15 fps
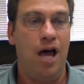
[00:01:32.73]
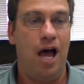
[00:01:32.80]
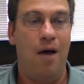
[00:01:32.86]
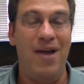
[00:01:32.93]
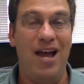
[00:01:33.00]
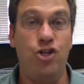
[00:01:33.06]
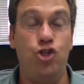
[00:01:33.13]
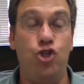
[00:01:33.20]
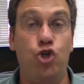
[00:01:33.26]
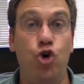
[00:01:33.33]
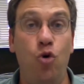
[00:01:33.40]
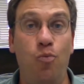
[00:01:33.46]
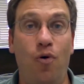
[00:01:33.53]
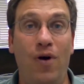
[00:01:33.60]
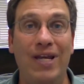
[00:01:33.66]
About
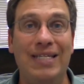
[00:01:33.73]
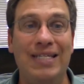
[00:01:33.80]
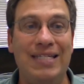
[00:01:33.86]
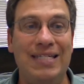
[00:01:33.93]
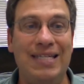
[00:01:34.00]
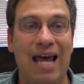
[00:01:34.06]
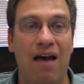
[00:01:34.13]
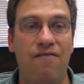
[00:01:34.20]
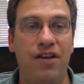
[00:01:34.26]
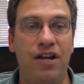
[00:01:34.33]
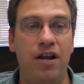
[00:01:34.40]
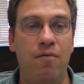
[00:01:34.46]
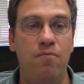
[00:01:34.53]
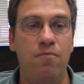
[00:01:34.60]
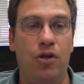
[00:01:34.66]

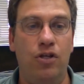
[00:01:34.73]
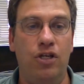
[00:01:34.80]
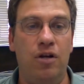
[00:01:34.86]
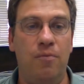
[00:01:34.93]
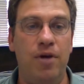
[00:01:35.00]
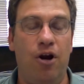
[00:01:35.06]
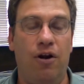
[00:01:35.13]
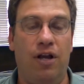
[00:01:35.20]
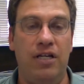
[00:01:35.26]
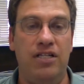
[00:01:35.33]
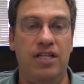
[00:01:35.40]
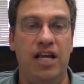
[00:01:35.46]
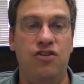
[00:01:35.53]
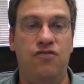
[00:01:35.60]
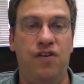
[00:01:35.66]
2.7 million
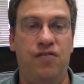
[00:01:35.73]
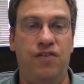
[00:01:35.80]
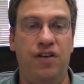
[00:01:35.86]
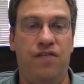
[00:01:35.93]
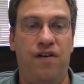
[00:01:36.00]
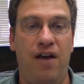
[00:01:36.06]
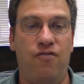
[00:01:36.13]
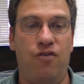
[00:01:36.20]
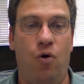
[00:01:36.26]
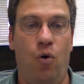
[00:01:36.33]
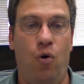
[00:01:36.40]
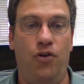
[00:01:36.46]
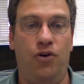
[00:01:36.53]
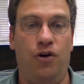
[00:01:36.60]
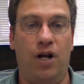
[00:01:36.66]
Americans age 55 or
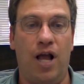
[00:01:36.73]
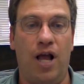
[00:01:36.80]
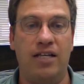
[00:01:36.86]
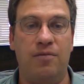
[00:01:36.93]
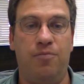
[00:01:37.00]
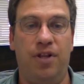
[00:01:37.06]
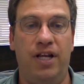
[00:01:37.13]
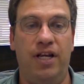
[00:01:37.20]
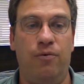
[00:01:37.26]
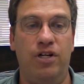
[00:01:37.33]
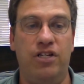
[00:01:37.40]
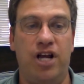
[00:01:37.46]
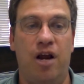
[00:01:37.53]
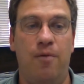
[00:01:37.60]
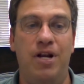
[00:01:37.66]
older are contemplating
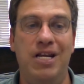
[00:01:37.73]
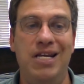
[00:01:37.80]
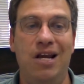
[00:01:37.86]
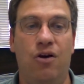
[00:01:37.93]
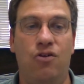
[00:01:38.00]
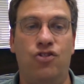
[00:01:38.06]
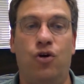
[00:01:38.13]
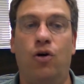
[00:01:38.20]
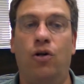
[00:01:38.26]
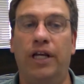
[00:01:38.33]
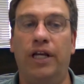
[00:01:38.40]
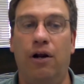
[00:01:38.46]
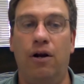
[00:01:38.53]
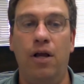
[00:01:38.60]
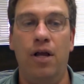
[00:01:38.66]
retirement years
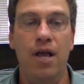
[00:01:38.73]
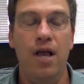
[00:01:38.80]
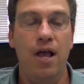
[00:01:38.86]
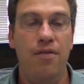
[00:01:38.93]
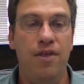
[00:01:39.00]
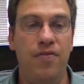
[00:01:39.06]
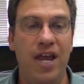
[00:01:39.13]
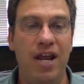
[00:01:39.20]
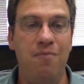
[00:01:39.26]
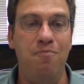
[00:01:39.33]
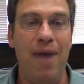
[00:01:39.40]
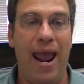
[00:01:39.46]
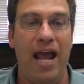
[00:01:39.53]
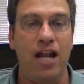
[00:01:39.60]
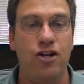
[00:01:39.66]
earlier than they
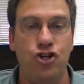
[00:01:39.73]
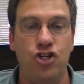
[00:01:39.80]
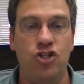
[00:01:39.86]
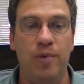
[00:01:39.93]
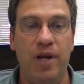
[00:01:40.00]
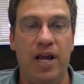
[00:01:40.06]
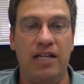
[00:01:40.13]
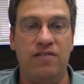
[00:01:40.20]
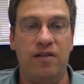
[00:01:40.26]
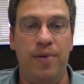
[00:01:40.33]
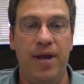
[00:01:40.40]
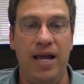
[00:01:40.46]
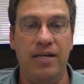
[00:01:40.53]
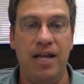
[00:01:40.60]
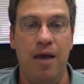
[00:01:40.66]
imagined because of the
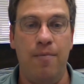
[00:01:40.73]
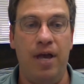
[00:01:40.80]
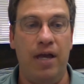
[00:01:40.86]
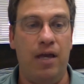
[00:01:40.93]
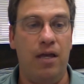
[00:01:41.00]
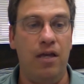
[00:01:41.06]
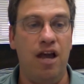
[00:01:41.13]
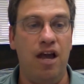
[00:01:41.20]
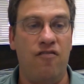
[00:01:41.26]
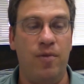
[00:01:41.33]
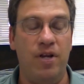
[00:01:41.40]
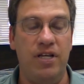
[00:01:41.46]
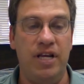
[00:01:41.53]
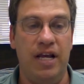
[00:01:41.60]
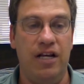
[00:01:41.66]
pandemic,
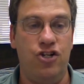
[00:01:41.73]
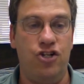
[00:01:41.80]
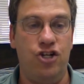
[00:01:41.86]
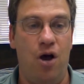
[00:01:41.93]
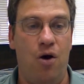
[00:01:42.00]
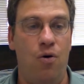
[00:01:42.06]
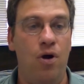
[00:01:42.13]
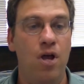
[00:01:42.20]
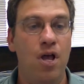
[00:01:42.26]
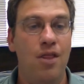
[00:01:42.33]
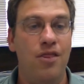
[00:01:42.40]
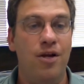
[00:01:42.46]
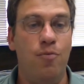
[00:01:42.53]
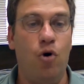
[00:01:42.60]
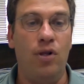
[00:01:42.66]
government data show.
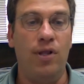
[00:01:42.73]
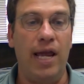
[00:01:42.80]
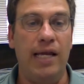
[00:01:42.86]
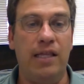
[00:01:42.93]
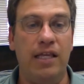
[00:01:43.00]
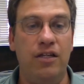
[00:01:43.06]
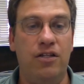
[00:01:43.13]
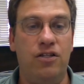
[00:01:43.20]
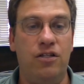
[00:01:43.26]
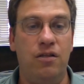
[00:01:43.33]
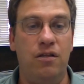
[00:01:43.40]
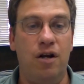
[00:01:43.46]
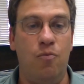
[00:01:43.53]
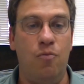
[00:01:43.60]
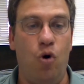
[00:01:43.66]
They're more likely
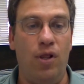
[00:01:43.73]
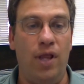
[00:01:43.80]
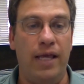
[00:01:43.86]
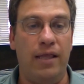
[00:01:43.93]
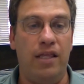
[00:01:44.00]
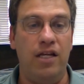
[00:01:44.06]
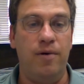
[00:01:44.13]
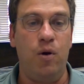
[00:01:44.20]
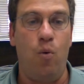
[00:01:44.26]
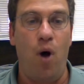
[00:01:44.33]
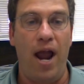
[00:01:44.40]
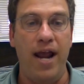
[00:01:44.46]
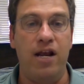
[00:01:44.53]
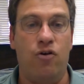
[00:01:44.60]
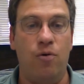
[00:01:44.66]
to be
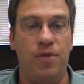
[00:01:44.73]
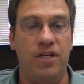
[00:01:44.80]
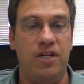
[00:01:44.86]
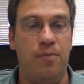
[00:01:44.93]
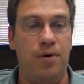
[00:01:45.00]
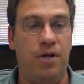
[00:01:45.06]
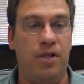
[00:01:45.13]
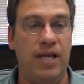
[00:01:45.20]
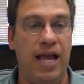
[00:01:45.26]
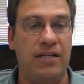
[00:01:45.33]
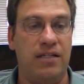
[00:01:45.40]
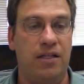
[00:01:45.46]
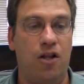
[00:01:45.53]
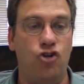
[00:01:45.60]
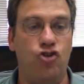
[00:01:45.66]
white, a group that typically
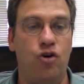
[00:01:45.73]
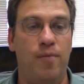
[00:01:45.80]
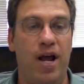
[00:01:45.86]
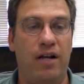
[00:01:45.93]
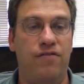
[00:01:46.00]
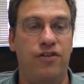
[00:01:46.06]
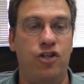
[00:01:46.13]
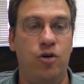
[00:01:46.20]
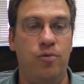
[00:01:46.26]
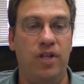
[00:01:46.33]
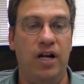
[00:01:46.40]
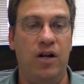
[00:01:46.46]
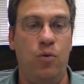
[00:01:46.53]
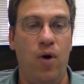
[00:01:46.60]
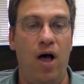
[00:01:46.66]
has a larger amount of
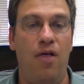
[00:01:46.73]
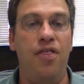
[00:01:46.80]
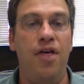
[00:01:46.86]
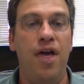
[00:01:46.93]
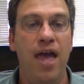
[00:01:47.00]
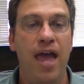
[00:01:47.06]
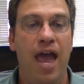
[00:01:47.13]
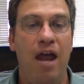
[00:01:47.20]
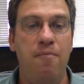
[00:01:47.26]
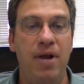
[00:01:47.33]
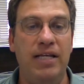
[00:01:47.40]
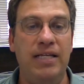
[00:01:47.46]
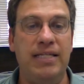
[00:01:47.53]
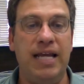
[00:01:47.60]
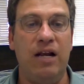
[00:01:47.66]
accumulated wealth, and
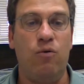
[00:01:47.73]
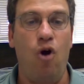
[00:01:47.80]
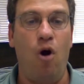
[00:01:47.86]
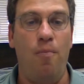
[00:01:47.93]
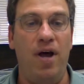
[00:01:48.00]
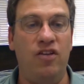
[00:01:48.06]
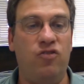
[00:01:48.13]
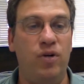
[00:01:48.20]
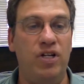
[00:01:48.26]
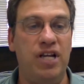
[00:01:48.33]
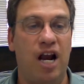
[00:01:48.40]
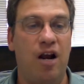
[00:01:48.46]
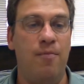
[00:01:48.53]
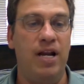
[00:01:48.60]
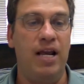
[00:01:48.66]
many cite robust
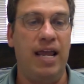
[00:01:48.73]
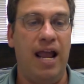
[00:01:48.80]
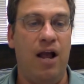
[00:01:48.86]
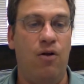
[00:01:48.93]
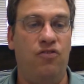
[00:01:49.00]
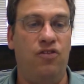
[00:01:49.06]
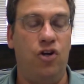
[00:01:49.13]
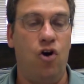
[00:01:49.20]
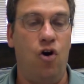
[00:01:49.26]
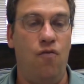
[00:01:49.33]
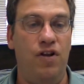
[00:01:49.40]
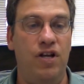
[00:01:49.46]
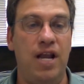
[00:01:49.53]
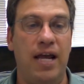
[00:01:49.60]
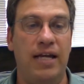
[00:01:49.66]
retirement accounts and
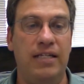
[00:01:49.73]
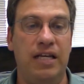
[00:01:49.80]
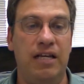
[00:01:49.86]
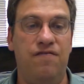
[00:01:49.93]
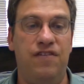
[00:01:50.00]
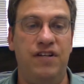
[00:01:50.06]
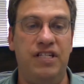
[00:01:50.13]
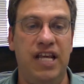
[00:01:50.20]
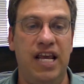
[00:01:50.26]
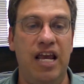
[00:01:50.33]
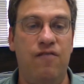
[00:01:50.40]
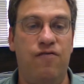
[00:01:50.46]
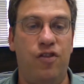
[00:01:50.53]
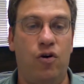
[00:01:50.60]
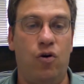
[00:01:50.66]
COVID-19
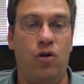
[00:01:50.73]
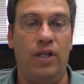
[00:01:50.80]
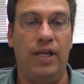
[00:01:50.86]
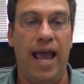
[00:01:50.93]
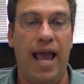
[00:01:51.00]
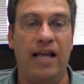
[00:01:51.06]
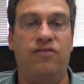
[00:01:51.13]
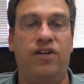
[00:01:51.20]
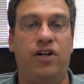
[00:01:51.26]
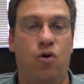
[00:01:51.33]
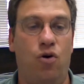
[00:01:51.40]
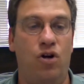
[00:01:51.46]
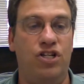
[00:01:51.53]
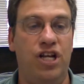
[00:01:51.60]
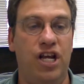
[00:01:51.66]
fatigue for the early exit,
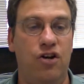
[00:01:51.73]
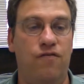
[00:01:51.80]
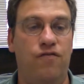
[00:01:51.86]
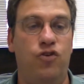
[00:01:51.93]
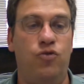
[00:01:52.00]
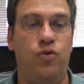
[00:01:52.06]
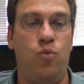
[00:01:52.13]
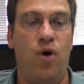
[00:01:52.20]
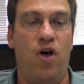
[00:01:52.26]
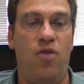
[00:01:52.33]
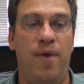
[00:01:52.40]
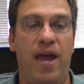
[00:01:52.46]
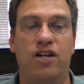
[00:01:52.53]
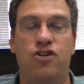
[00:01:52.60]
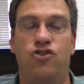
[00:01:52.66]
according to interviews with
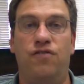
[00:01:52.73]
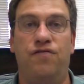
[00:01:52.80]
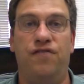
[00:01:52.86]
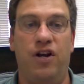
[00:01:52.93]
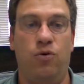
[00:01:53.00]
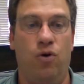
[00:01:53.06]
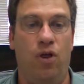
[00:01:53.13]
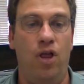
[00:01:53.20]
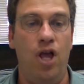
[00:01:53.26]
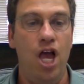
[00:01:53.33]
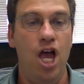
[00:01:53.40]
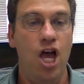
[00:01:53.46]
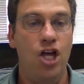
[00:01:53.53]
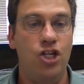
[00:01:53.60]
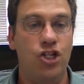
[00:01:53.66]
wealth managers and federal
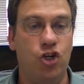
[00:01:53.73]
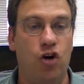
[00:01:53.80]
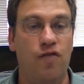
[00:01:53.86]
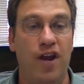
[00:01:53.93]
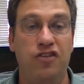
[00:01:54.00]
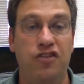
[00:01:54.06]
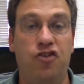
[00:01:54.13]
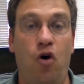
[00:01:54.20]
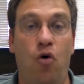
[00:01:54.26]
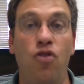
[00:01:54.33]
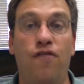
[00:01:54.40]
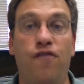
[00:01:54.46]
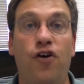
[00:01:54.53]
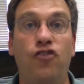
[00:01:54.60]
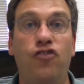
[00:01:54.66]
surveys. So
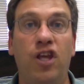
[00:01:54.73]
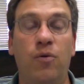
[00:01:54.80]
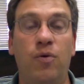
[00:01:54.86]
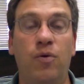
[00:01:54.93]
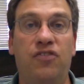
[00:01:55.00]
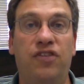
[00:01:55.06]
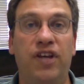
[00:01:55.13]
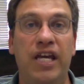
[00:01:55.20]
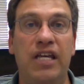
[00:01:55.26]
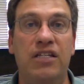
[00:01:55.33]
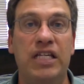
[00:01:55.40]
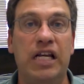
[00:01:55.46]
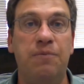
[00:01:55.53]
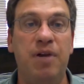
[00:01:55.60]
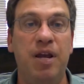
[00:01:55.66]
the first thing we see is
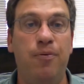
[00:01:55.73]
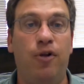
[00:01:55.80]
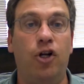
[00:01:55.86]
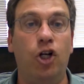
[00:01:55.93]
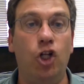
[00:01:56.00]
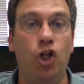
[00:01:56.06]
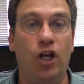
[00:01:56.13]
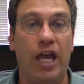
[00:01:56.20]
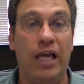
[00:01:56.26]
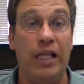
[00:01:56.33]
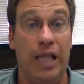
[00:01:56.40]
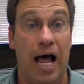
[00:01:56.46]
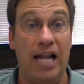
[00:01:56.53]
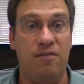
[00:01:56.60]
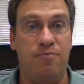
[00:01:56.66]
that
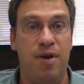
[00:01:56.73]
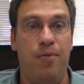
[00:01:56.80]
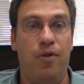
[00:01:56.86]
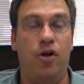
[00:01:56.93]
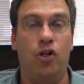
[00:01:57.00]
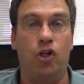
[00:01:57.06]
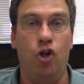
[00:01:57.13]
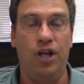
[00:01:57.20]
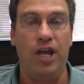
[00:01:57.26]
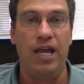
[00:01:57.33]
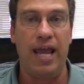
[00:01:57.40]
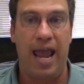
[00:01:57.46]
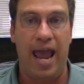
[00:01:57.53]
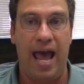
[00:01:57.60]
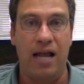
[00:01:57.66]
lots of people are
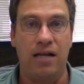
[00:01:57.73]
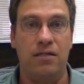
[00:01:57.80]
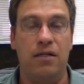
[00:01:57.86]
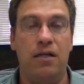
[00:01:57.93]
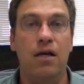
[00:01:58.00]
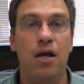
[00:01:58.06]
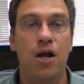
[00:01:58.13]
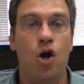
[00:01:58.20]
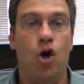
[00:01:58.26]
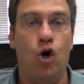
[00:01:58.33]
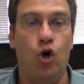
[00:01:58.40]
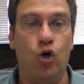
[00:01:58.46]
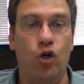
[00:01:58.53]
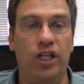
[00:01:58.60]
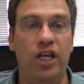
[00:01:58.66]
looking at
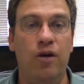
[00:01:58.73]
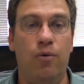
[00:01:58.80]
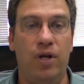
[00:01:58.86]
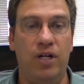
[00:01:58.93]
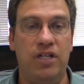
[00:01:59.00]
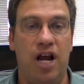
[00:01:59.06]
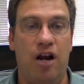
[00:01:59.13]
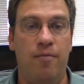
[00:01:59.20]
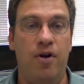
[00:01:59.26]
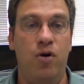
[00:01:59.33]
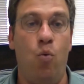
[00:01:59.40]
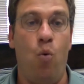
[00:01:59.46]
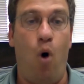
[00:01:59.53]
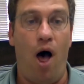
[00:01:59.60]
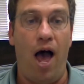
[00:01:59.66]
early retirement.
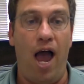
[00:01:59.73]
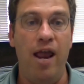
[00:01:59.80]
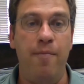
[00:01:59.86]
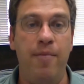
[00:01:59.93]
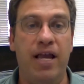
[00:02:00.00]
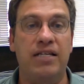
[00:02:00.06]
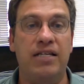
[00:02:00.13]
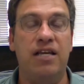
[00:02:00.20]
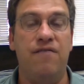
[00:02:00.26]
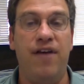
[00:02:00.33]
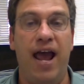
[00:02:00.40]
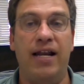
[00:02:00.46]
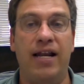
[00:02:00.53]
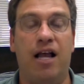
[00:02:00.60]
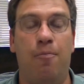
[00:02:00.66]
Why? Because they've
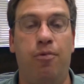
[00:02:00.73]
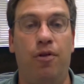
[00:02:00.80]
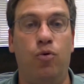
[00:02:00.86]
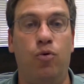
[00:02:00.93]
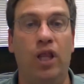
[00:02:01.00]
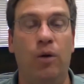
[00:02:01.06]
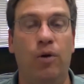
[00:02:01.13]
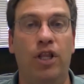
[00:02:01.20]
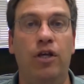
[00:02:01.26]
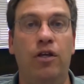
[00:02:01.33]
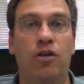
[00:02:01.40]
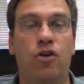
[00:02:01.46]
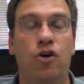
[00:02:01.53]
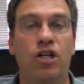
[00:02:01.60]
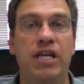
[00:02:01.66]
had a couple of really, really
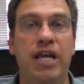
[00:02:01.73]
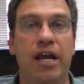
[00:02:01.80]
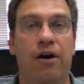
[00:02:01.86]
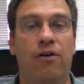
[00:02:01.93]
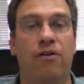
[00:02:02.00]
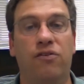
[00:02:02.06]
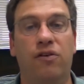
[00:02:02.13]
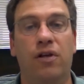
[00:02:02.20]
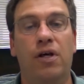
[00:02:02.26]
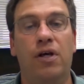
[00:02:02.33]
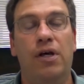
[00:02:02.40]
good years